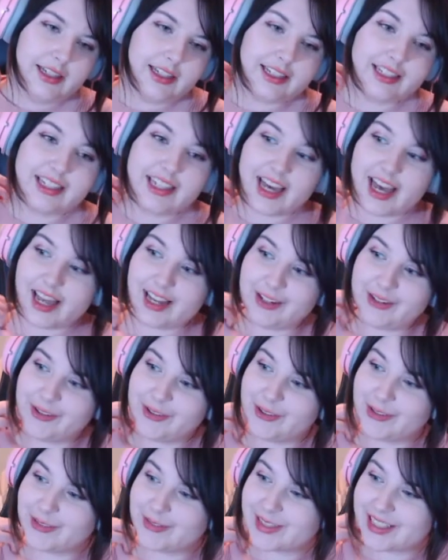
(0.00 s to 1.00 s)
And yeah,
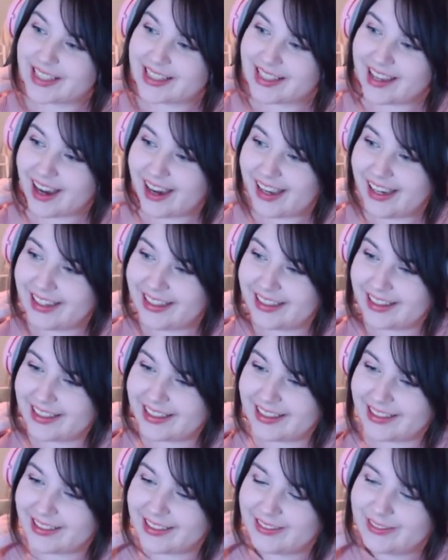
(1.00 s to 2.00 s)
Luna was dying
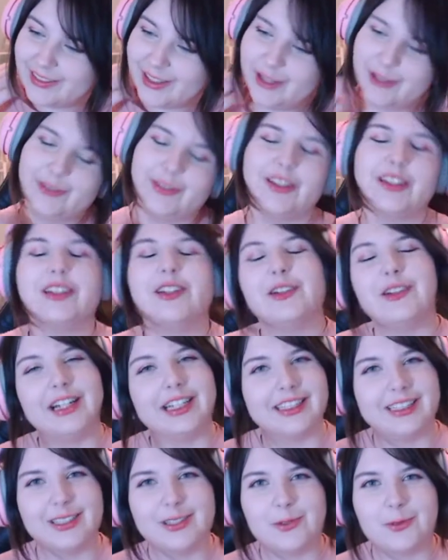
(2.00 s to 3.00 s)
in the, over the
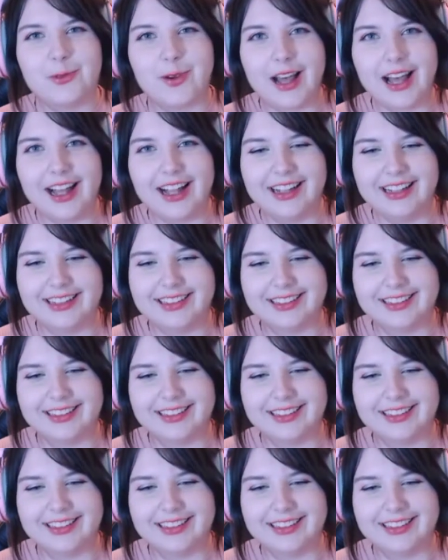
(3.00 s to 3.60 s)
director's well.